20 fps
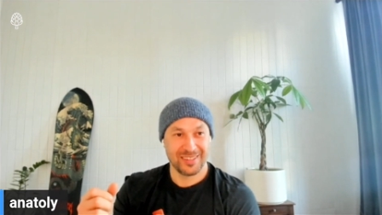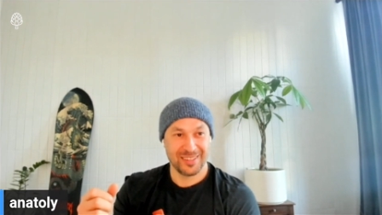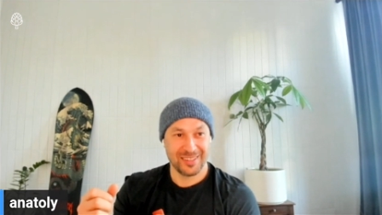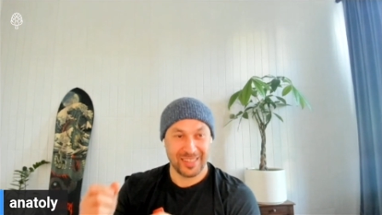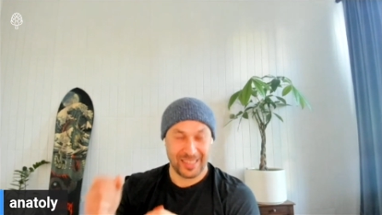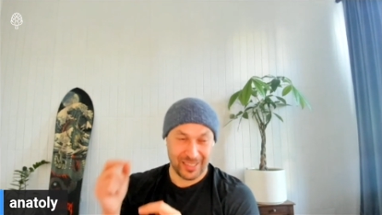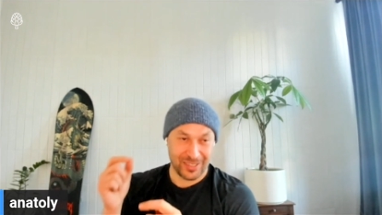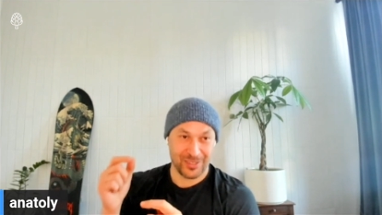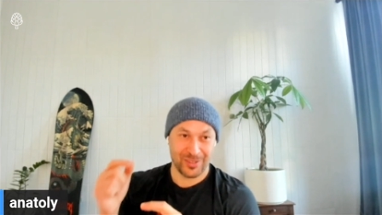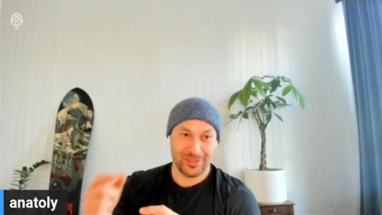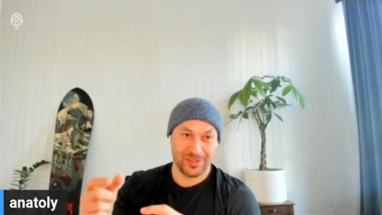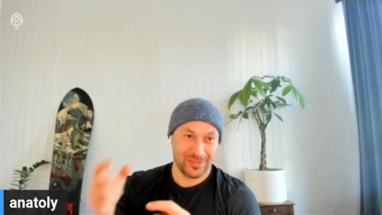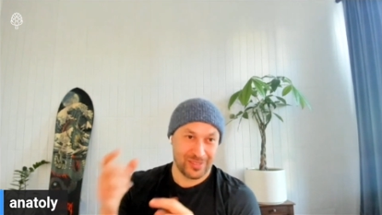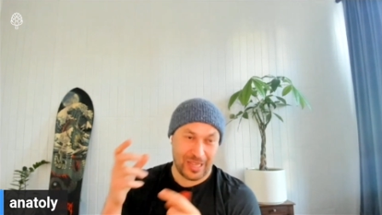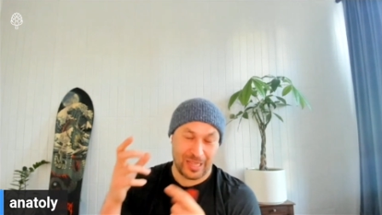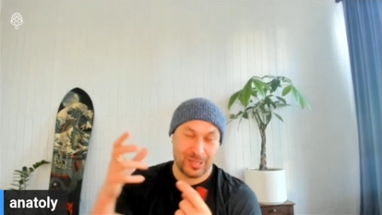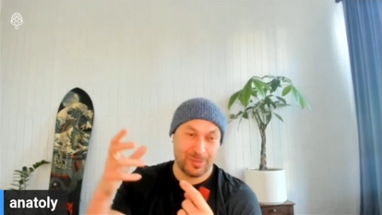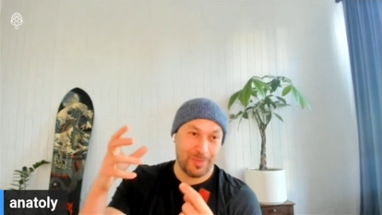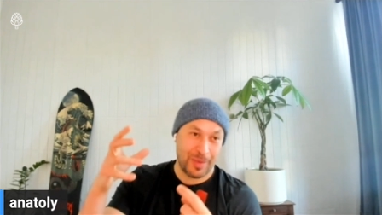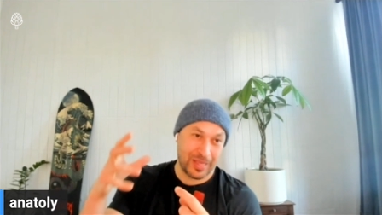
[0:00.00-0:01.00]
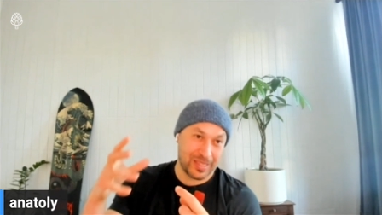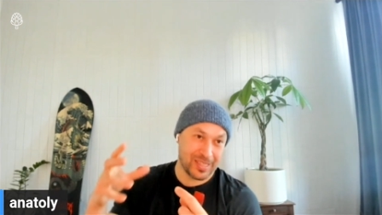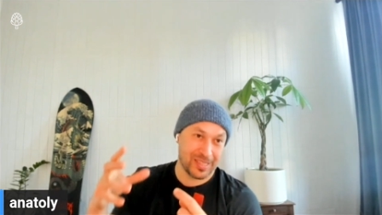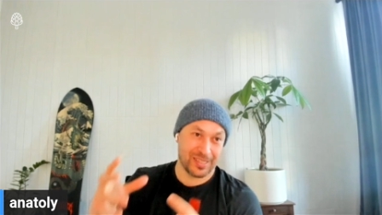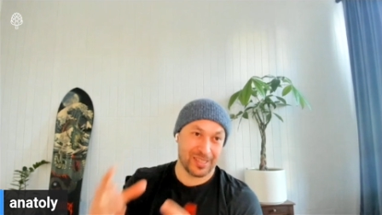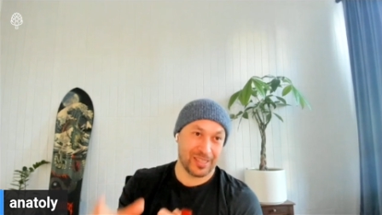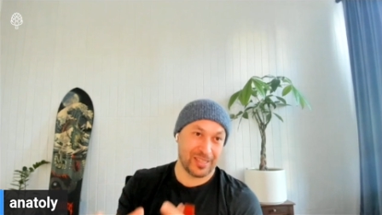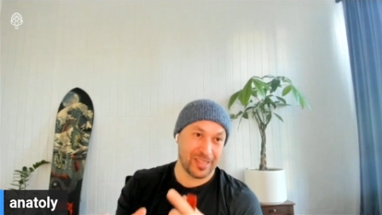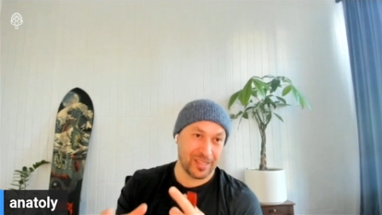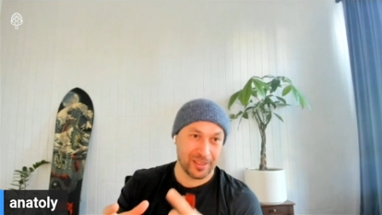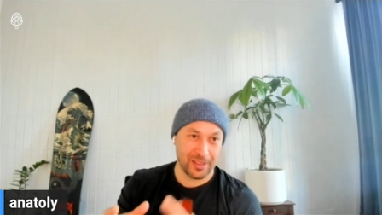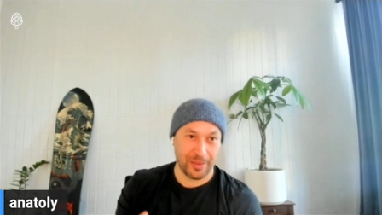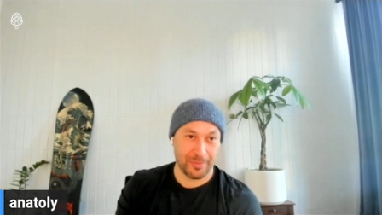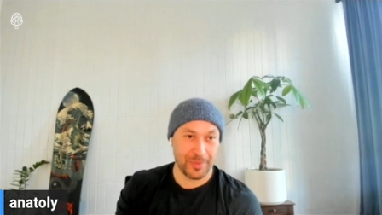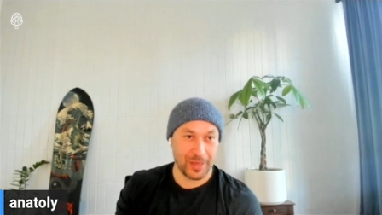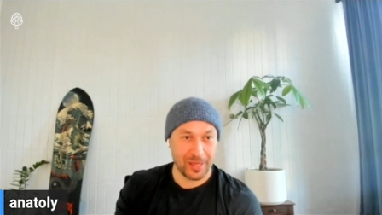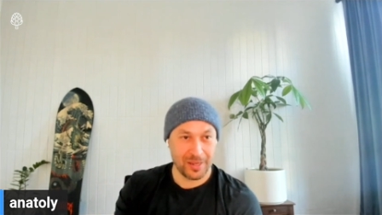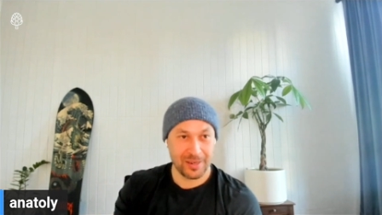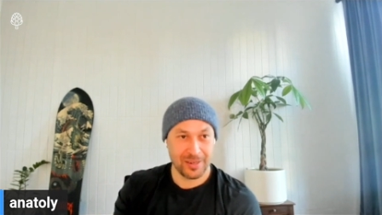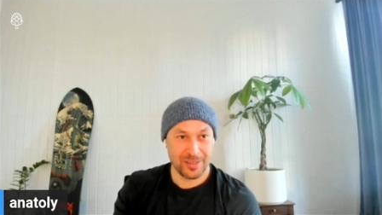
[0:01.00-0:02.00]
Like that's basically the
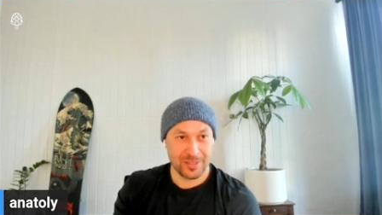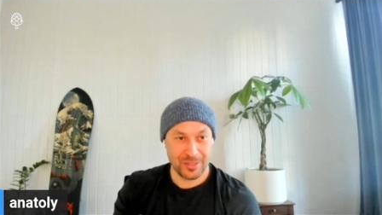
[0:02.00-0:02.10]
limit.